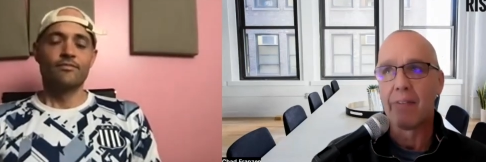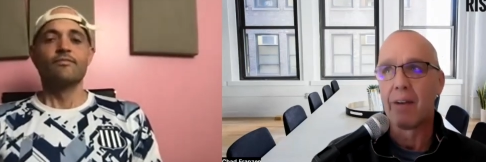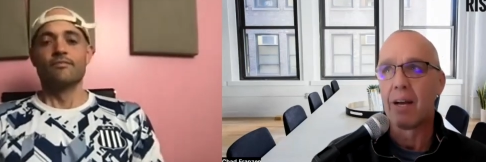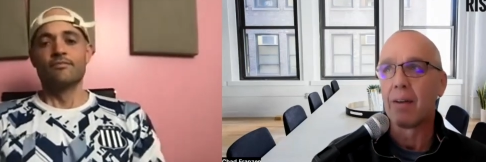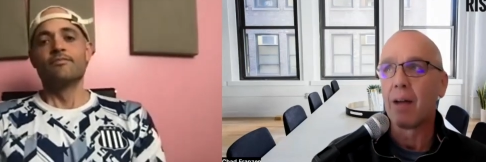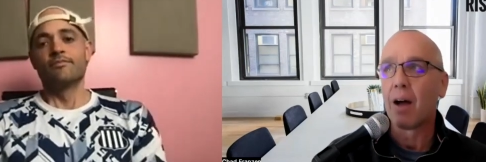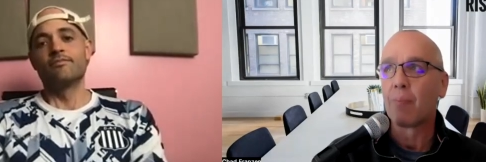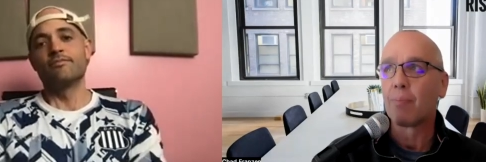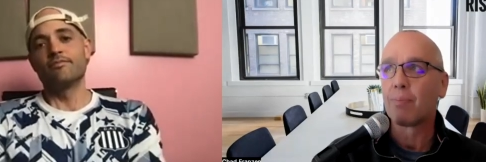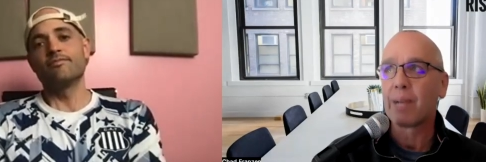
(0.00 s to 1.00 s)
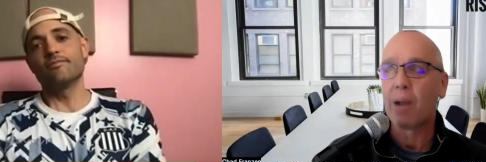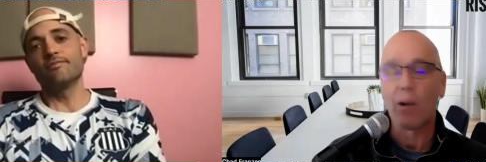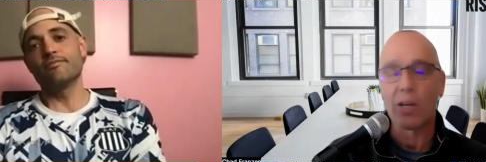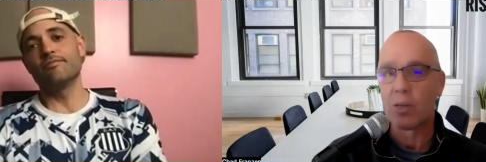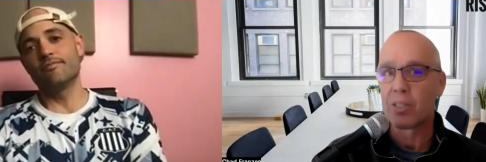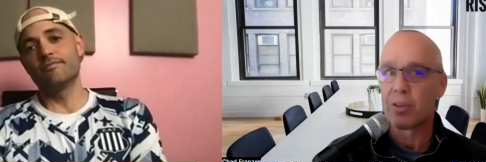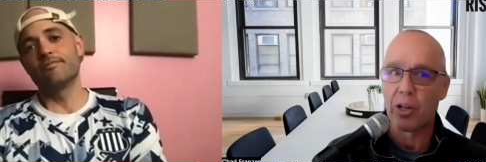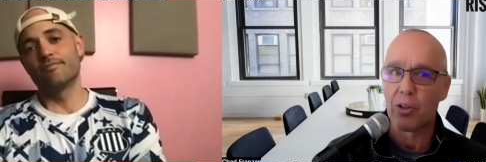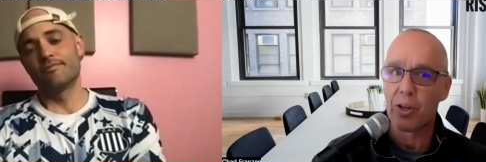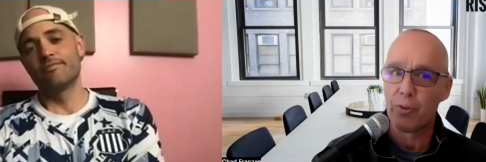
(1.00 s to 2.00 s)
Speaker 1: of a, uh, a characteristic
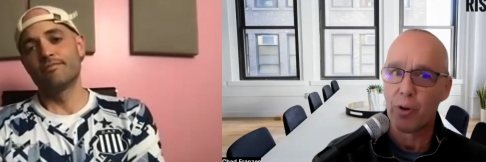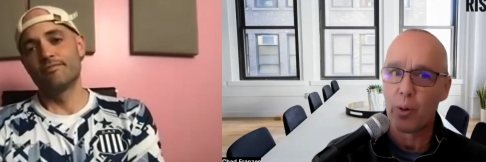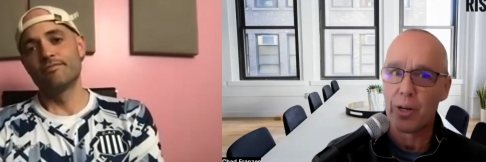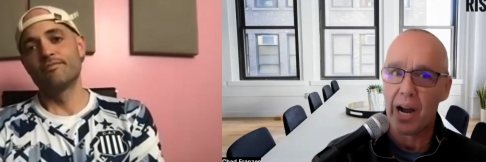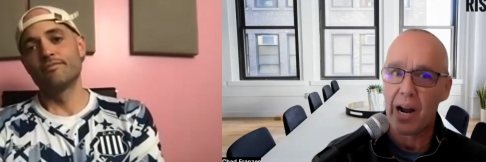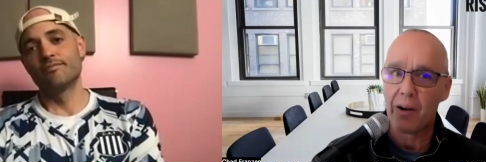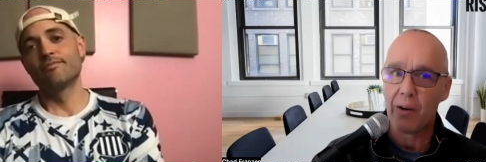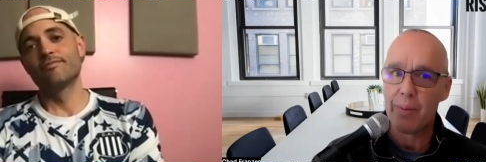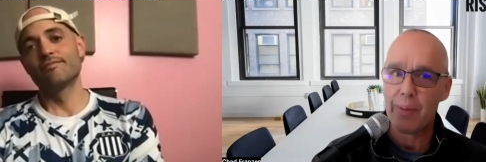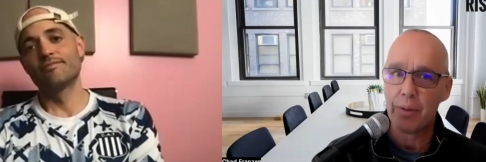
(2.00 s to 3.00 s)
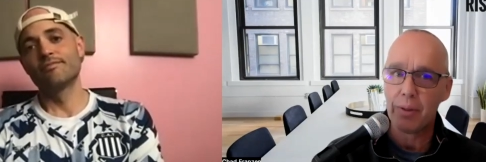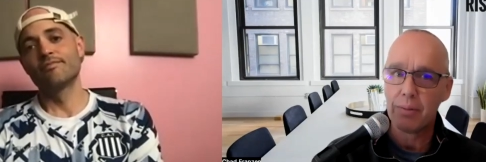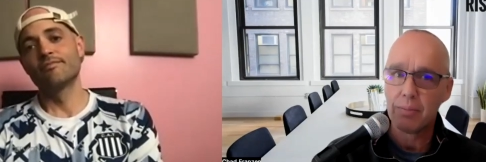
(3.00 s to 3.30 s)
you're looking for when you hire great people?